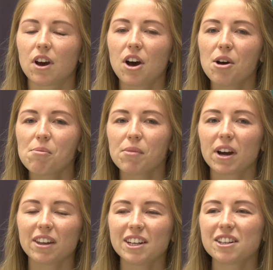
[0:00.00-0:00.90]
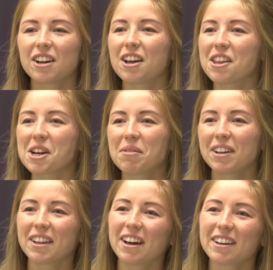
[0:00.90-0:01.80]
Um, I like to not think
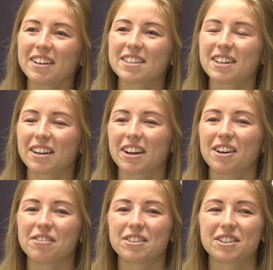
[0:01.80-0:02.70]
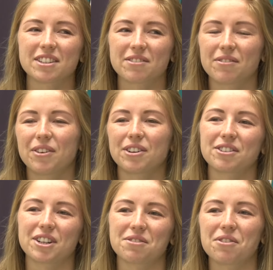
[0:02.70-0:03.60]
about that because that kind of is just more
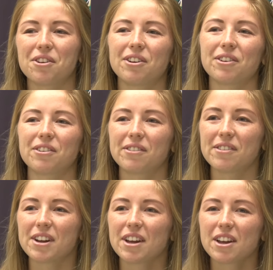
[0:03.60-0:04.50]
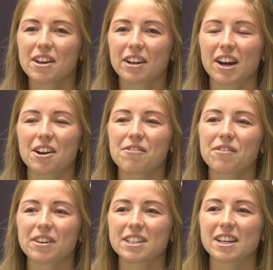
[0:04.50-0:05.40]
stressful and what kind
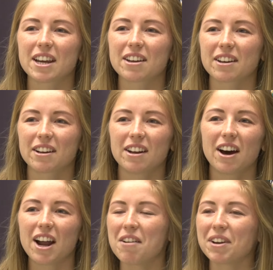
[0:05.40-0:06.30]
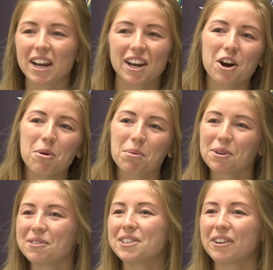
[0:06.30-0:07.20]
of is like not having any hope.
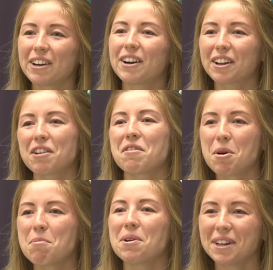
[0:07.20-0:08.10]
So I'd rather have hope.